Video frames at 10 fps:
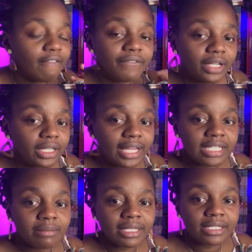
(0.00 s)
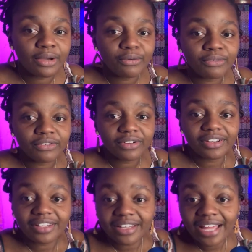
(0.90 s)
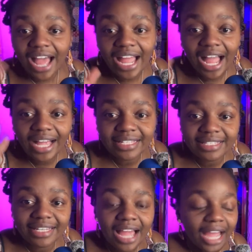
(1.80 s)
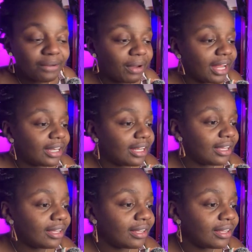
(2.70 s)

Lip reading: fully as myself. Hi, Icy. Hi, Randy.